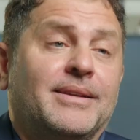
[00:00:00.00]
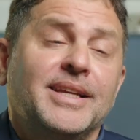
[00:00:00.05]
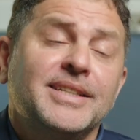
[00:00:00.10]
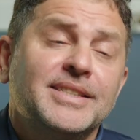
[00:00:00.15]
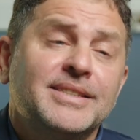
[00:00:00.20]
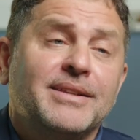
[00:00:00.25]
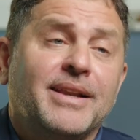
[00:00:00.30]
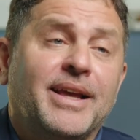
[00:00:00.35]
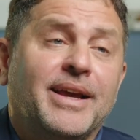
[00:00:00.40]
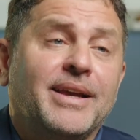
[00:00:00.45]

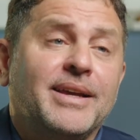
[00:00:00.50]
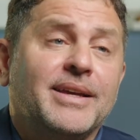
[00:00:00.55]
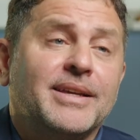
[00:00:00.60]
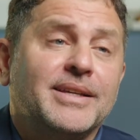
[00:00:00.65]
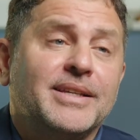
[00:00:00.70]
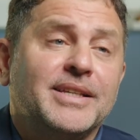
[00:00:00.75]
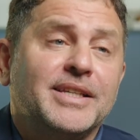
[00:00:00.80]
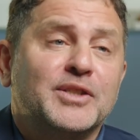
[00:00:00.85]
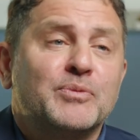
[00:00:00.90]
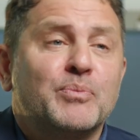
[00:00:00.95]
Nestlé
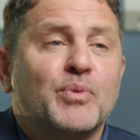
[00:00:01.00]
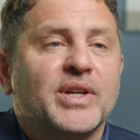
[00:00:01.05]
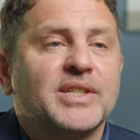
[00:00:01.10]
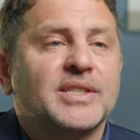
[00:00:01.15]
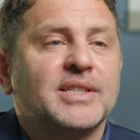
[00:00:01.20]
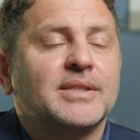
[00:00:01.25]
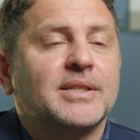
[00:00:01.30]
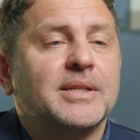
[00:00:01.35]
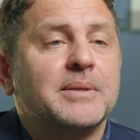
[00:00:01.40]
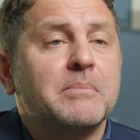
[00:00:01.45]
is
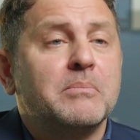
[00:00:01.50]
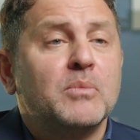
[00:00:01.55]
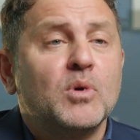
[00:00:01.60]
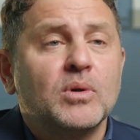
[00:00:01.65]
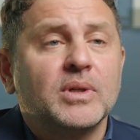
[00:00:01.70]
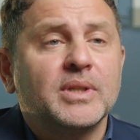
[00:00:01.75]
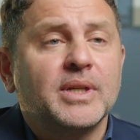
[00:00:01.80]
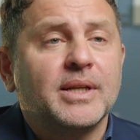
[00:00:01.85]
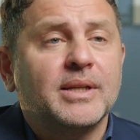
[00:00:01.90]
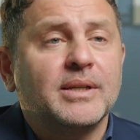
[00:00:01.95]
present in
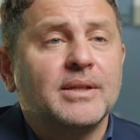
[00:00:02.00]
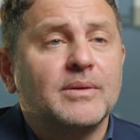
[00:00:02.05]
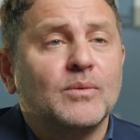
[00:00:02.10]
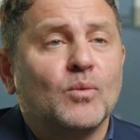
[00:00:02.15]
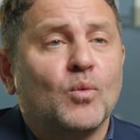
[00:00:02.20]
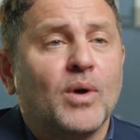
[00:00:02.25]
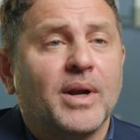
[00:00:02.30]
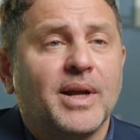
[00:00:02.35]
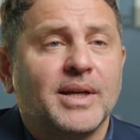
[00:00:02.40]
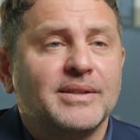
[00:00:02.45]
more
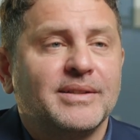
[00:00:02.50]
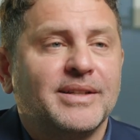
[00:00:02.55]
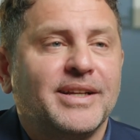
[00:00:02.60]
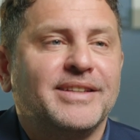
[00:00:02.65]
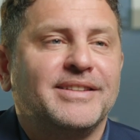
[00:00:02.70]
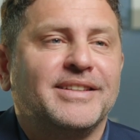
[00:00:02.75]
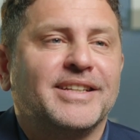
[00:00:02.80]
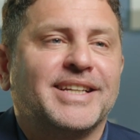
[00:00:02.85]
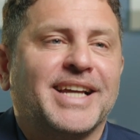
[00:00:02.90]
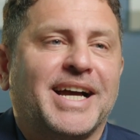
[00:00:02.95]
than
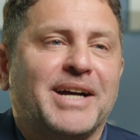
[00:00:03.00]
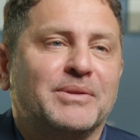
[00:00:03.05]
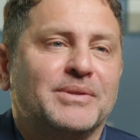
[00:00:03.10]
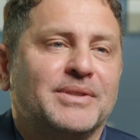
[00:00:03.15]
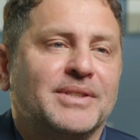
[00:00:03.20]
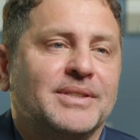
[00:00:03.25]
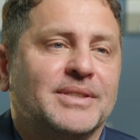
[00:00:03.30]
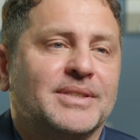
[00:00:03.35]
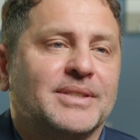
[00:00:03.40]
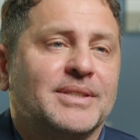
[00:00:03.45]
180
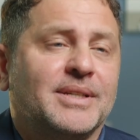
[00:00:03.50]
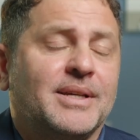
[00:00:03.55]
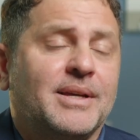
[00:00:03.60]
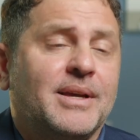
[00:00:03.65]
countries,